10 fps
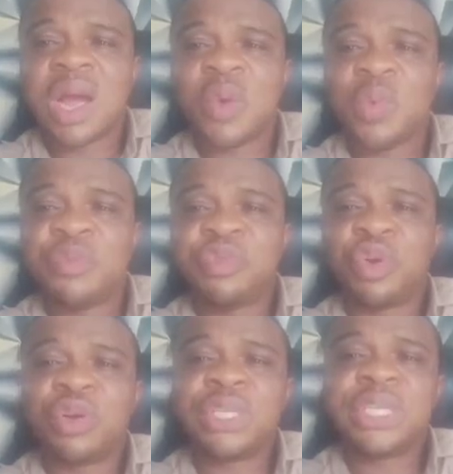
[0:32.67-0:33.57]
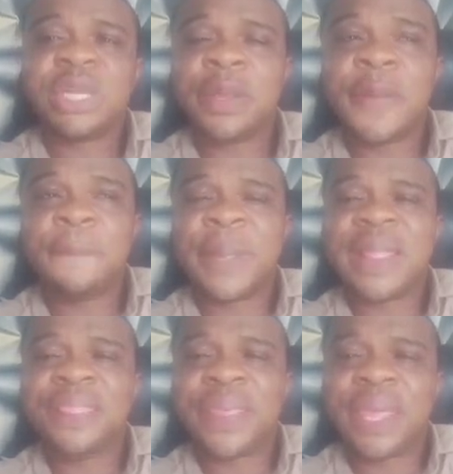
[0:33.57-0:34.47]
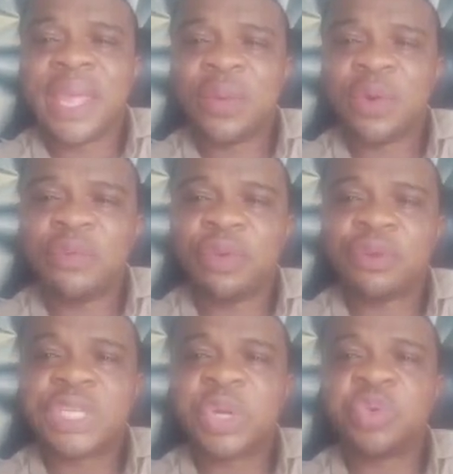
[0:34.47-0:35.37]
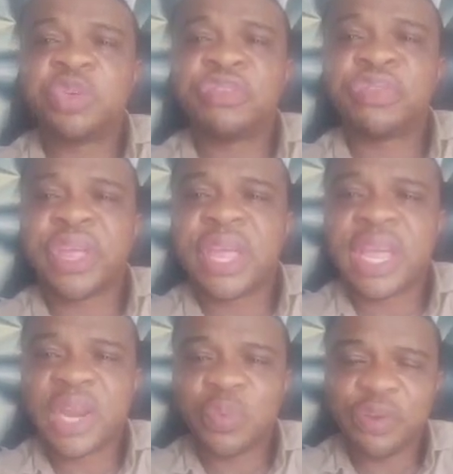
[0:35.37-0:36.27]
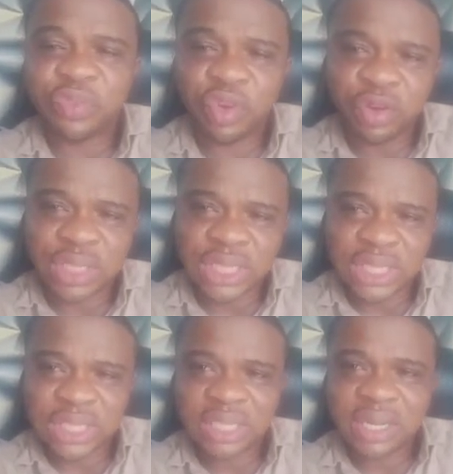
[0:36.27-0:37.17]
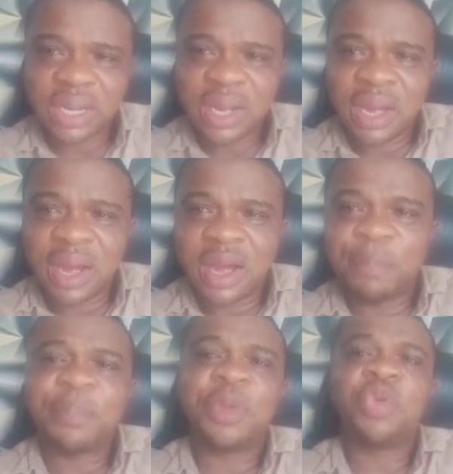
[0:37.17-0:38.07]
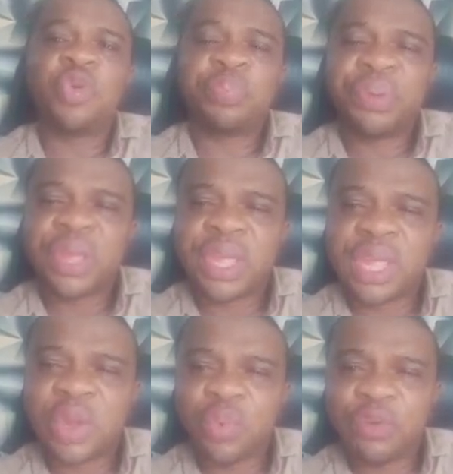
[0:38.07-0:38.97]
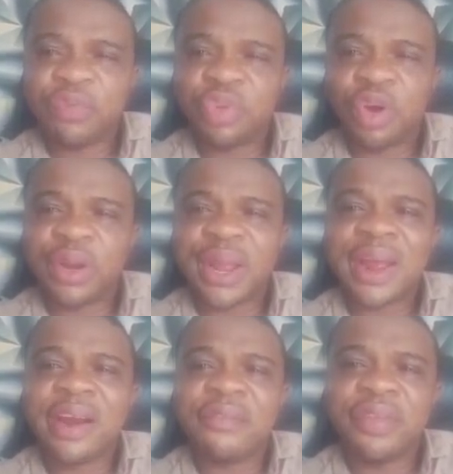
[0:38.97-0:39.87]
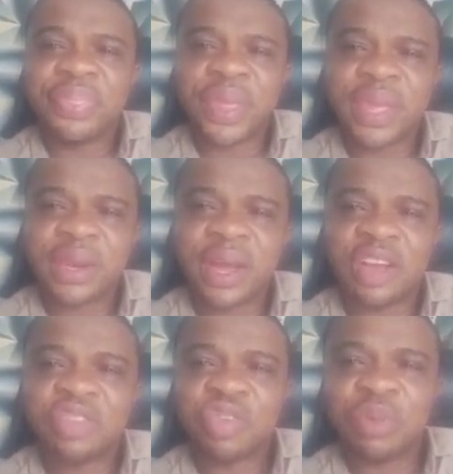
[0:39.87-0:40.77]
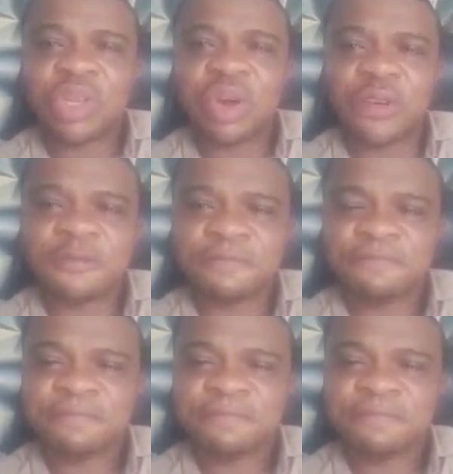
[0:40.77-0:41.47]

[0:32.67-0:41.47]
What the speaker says: We've done the painting, we've done the roofing, we've done the POP, we've done everything that has to be done.